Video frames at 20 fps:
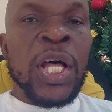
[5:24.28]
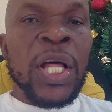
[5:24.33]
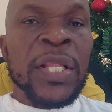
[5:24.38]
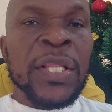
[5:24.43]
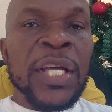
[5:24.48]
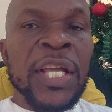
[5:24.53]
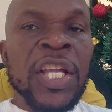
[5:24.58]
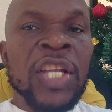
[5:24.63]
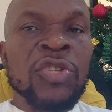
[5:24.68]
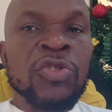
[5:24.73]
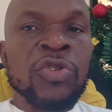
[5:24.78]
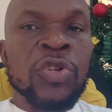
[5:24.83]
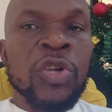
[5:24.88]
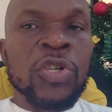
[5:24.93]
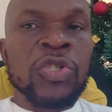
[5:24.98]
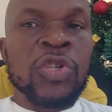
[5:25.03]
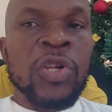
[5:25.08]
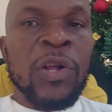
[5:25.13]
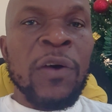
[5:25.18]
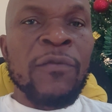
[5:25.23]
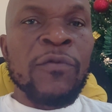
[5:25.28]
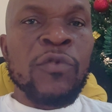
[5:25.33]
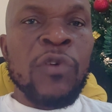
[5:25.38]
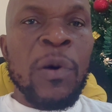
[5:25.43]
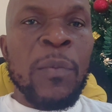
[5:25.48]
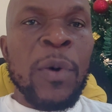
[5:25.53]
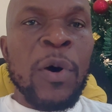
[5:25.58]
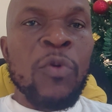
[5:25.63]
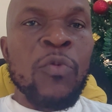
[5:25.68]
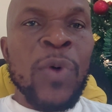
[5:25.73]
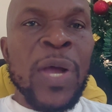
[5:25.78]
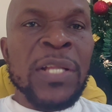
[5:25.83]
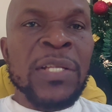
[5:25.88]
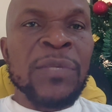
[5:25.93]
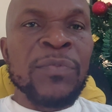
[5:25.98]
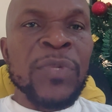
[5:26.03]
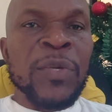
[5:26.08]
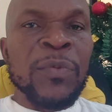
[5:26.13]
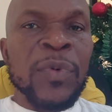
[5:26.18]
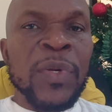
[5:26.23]
The introduction of Commonwealth
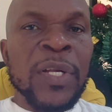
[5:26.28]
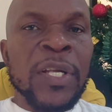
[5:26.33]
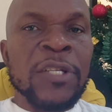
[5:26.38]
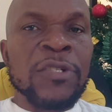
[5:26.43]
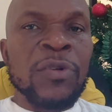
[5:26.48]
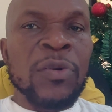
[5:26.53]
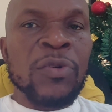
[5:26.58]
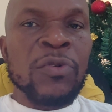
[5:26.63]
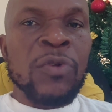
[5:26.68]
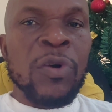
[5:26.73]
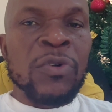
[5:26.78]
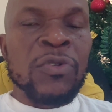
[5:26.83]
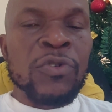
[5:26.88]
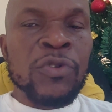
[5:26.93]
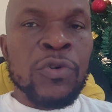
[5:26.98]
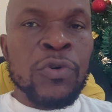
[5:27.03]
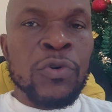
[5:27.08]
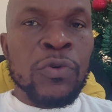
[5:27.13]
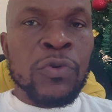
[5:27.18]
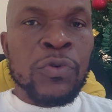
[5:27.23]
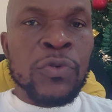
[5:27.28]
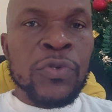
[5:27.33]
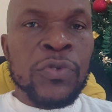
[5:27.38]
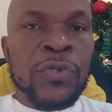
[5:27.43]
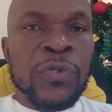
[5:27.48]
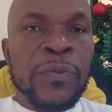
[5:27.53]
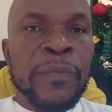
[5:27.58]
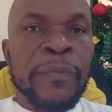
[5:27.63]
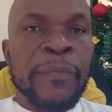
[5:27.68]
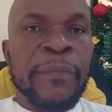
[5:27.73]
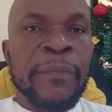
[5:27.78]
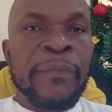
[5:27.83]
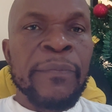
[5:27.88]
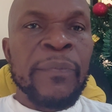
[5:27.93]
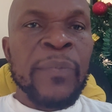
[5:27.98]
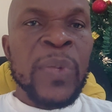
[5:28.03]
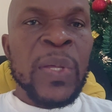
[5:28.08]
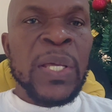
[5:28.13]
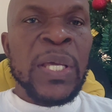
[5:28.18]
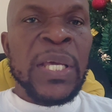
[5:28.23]
immigration controls.
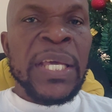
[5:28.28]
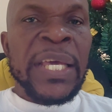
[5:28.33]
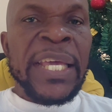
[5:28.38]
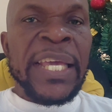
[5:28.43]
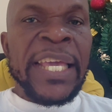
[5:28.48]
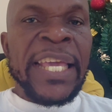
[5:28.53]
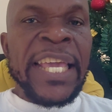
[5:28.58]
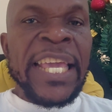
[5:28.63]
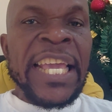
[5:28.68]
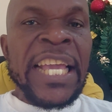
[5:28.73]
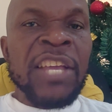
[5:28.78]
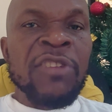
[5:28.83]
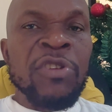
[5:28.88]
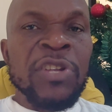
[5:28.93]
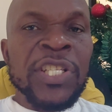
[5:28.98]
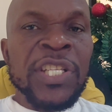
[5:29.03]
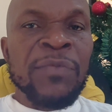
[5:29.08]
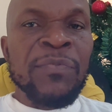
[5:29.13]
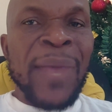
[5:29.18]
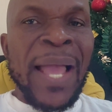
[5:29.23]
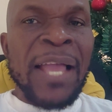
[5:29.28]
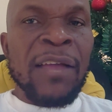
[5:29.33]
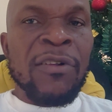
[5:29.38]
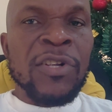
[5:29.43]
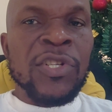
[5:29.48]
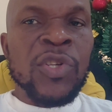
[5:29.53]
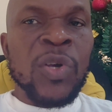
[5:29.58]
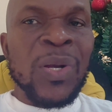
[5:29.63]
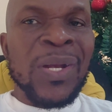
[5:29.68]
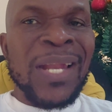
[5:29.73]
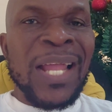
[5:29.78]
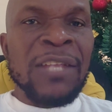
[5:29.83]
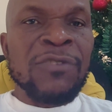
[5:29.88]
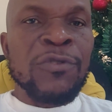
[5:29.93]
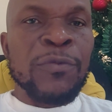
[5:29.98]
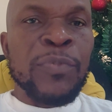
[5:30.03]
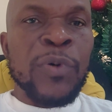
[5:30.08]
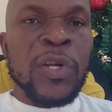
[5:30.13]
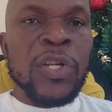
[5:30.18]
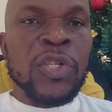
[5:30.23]
Increasing migration led
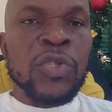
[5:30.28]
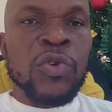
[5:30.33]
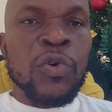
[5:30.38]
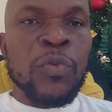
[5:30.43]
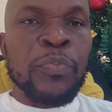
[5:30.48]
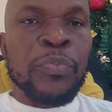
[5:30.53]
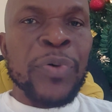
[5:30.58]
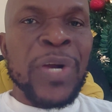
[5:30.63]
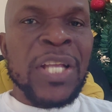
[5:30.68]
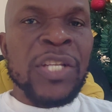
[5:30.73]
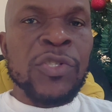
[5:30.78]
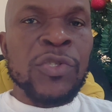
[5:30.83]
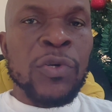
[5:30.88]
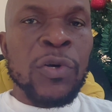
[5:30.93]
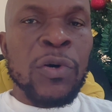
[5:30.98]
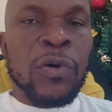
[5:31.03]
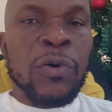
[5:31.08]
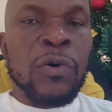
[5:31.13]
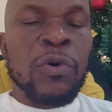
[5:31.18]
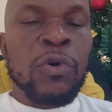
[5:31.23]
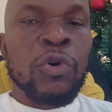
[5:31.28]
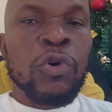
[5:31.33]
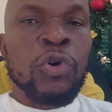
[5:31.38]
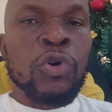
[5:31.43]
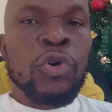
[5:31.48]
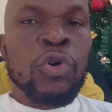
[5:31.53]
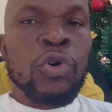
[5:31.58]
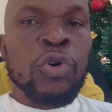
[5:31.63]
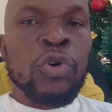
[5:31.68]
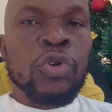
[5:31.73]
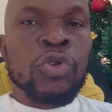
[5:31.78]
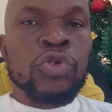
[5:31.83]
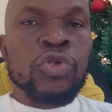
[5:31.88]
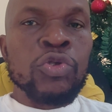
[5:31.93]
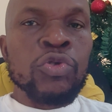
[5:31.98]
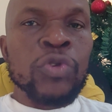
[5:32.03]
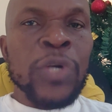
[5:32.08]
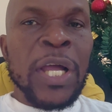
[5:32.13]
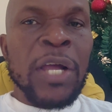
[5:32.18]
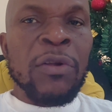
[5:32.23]
to political pressure
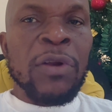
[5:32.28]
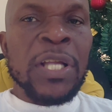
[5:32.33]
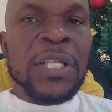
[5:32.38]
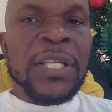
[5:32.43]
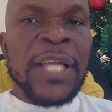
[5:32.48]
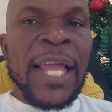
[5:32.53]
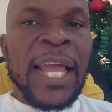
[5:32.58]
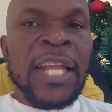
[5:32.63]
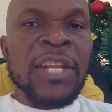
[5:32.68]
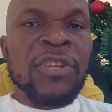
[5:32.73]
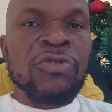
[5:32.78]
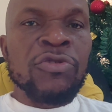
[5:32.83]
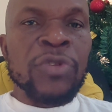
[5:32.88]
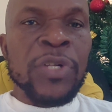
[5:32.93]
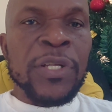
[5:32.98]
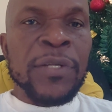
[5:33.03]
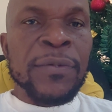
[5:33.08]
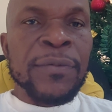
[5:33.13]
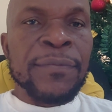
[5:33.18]
to regulate entry.